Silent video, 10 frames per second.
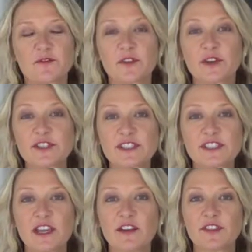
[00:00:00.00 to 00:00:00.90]

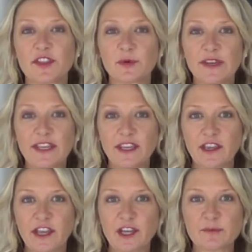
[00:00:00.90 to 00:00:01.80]
First of the 3 key
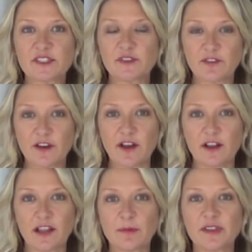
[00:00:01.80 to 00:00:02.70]
items for
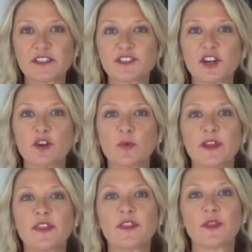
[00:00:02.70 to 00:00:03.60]
fall, I'm going to start
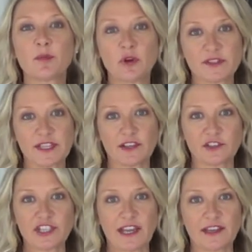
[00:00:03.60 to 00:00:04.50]
with the motorcycle
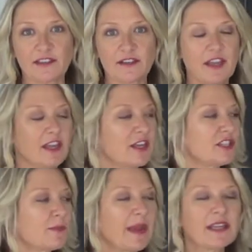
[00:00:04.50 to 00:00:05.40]
jacket.
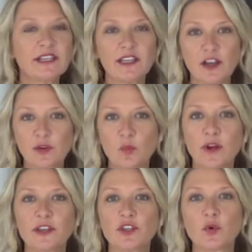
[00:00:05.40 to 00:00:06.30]
Depending on
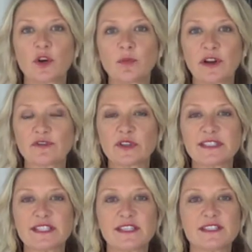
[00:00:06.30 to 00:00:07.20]
what your
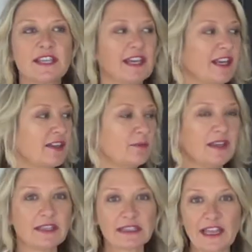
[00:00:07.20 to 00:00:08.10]
preference is, it can
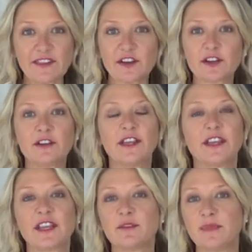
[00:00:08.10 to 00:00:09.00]
be leather,
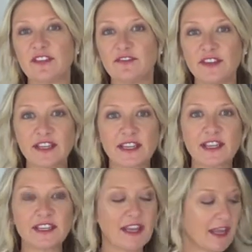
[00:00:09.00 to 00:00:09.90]
it can be
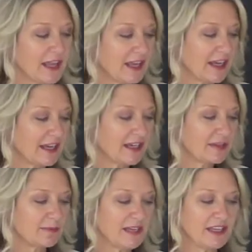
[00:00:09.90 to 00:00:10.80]
vegan, it
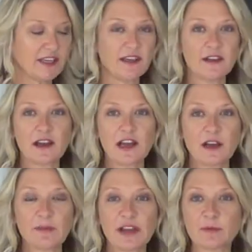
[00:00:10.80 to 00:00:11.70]
can be a